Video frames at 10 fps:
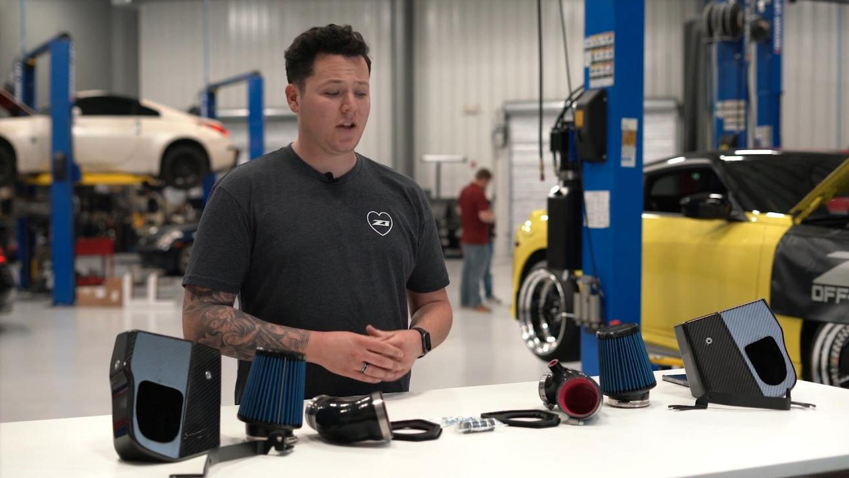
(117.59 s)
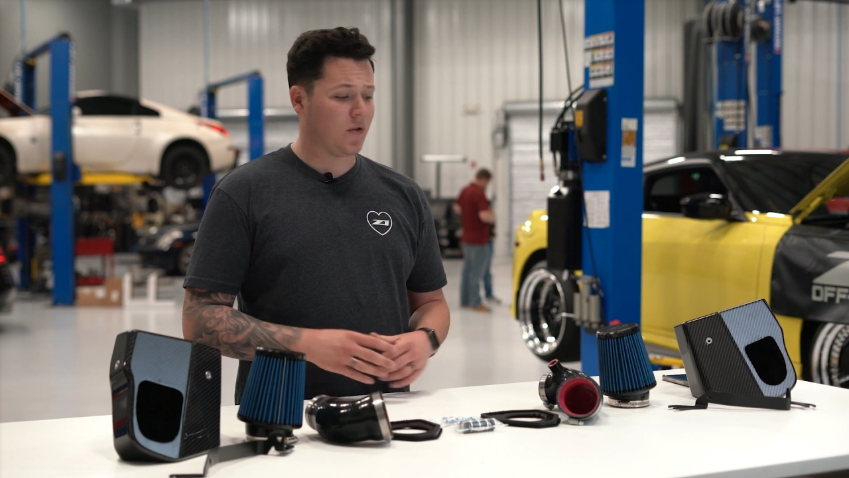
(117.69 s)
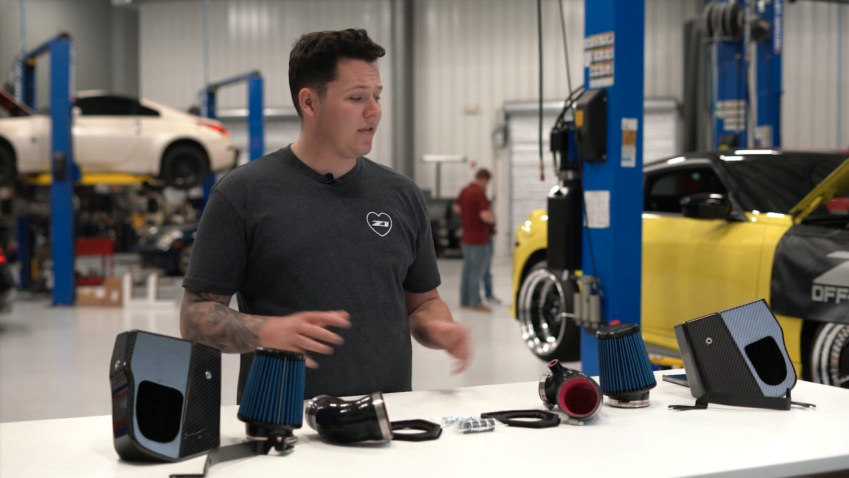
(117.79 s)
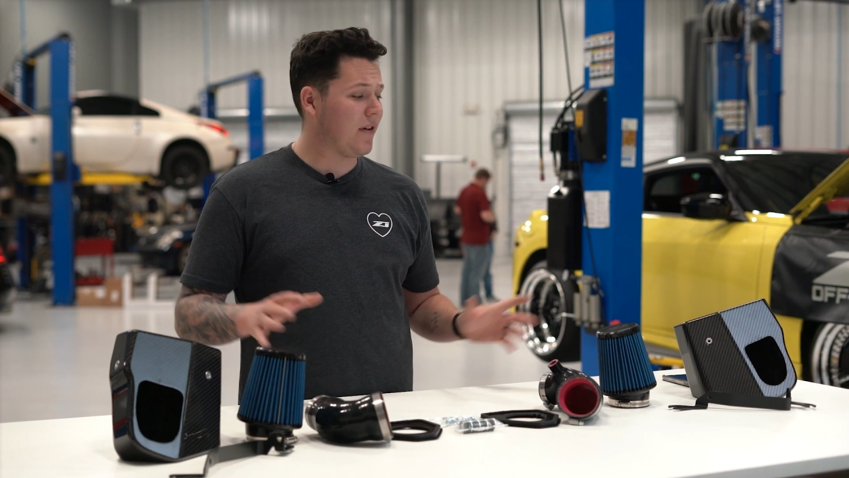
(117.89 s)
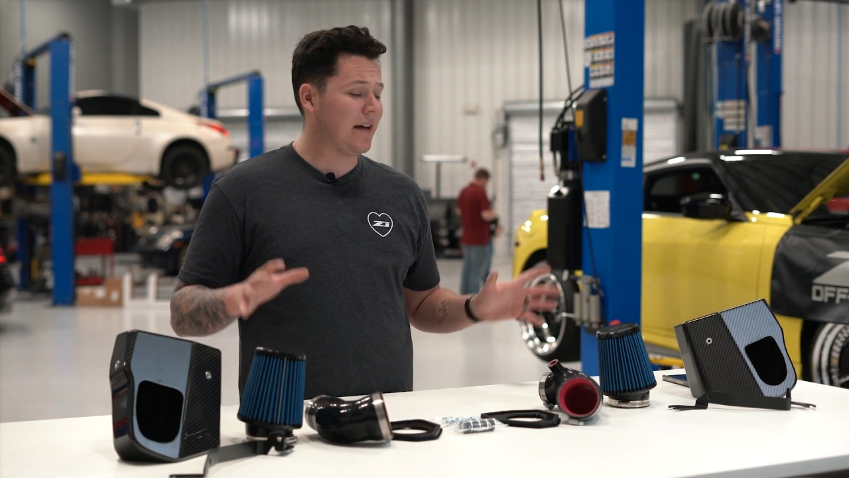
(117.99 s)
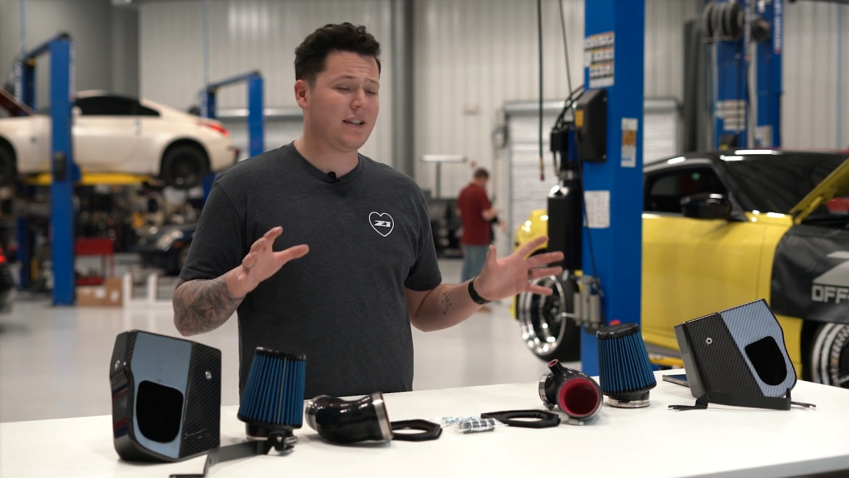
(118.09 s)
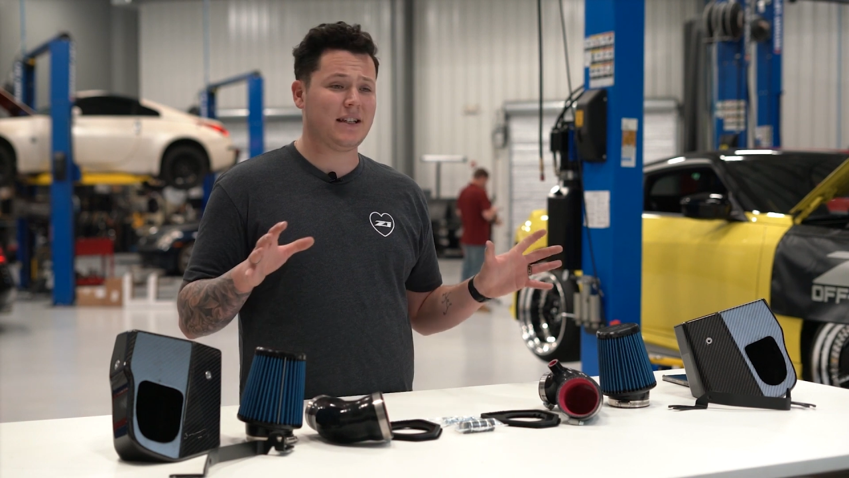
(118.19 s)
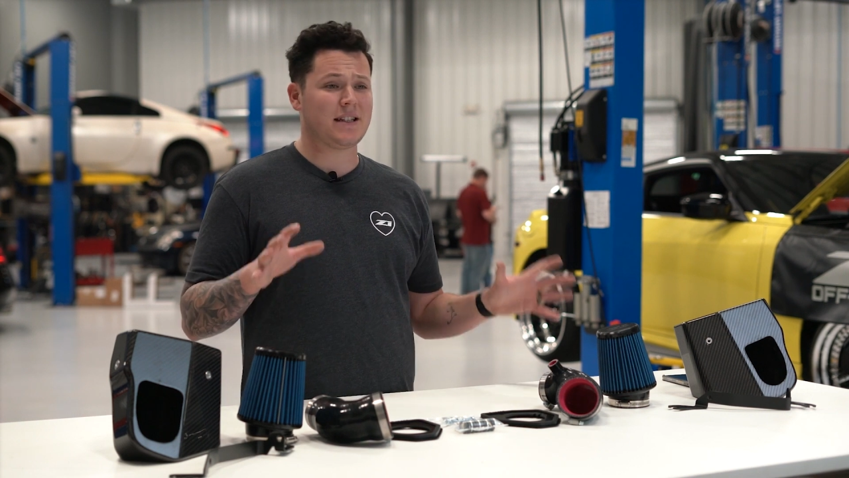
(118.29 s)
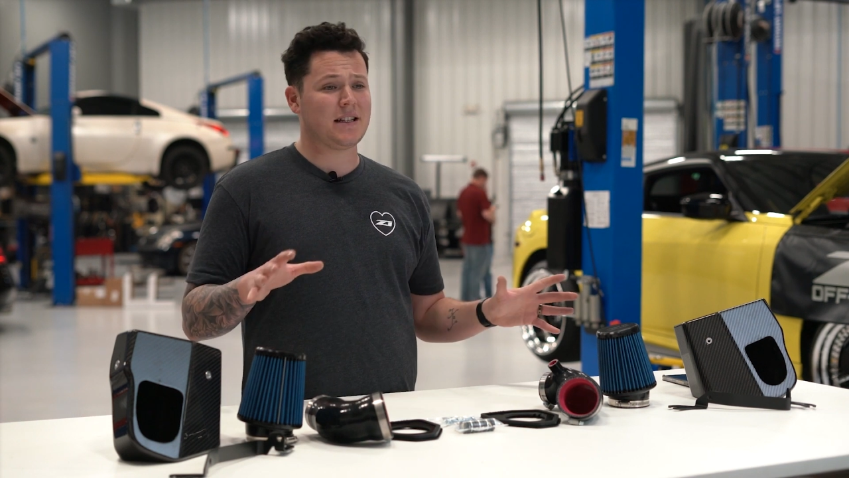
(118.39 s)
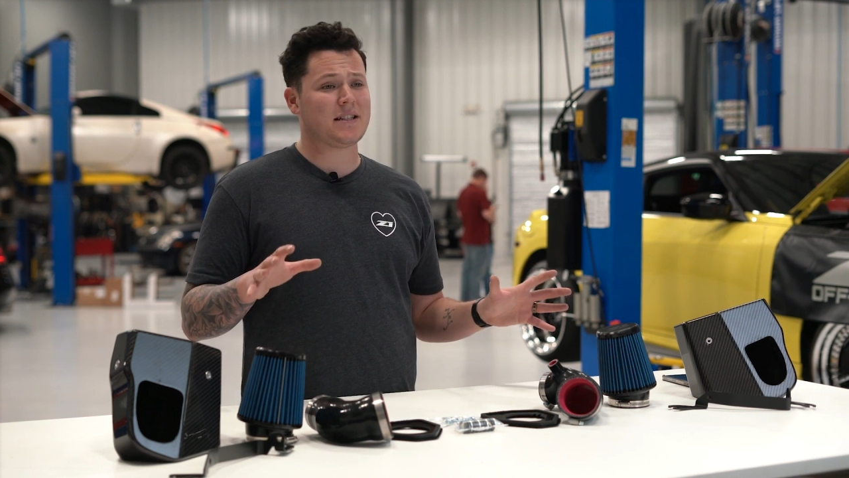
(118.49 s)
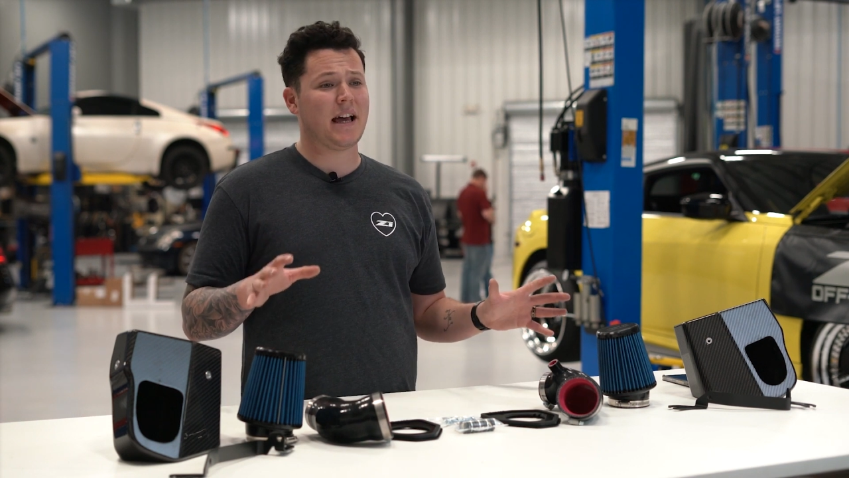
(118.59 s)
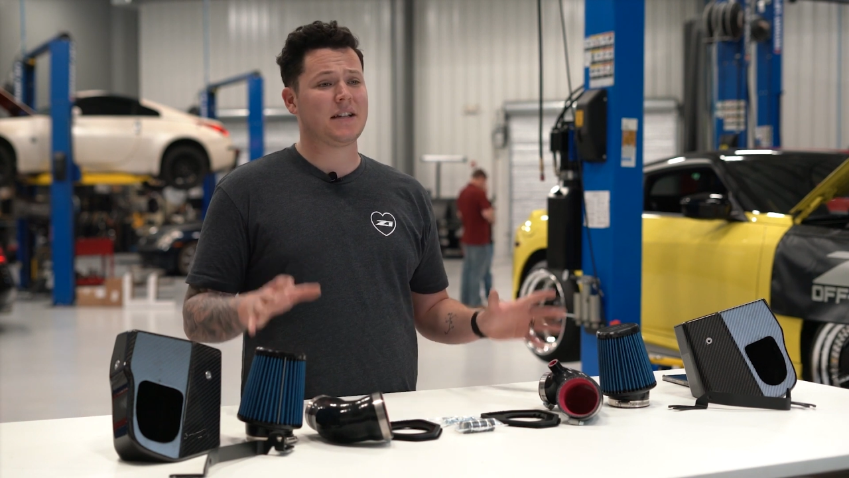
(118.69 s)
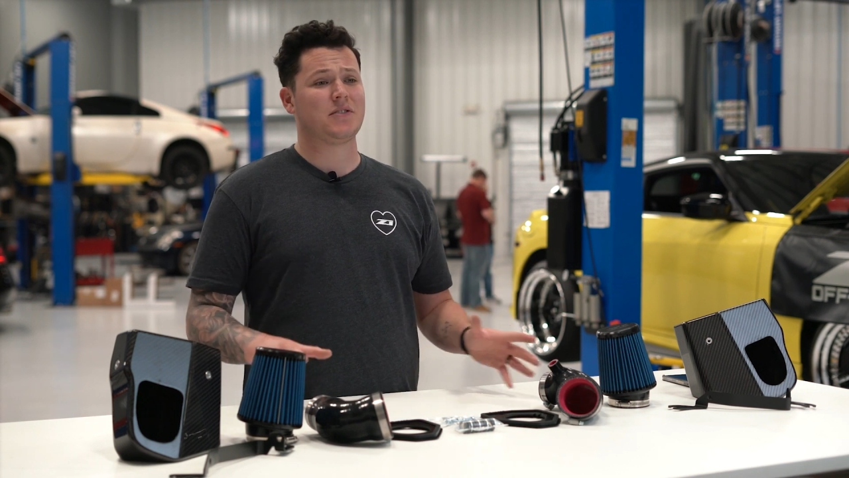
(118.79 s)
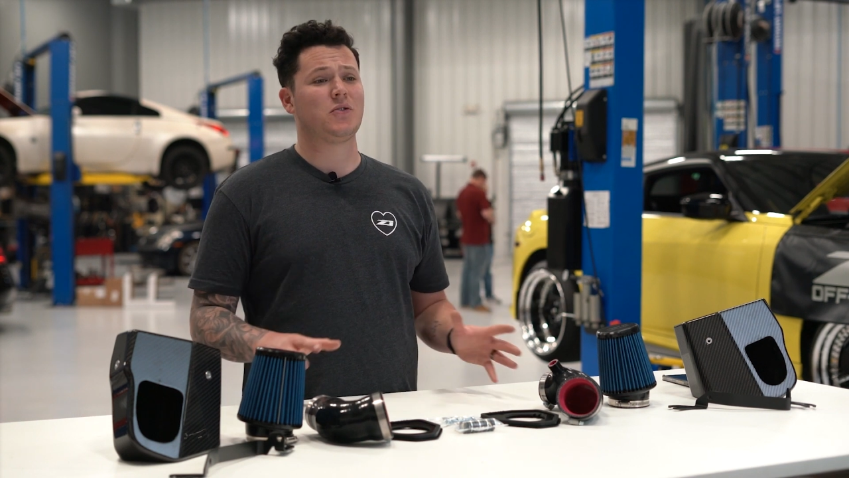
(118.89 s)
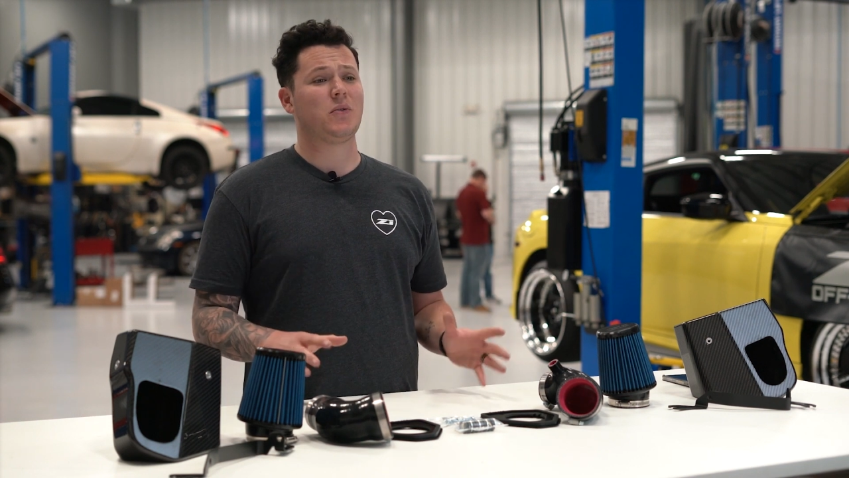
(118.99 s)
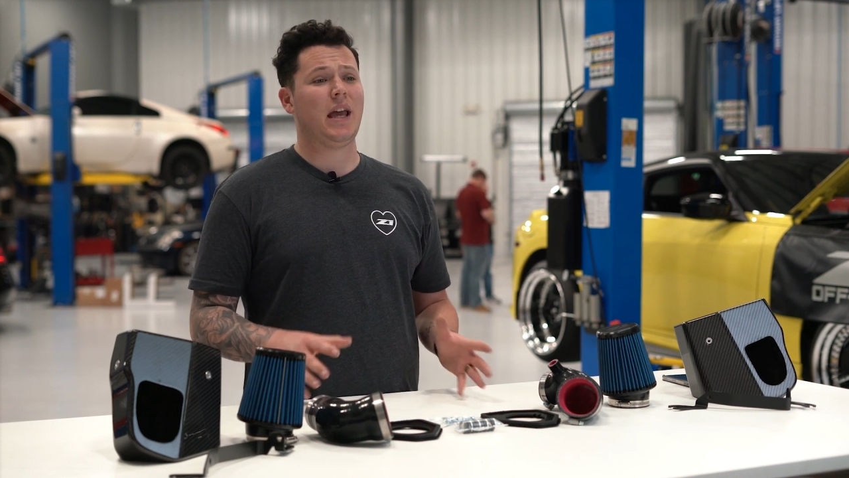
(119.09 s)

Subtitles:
you'll find that these intakes do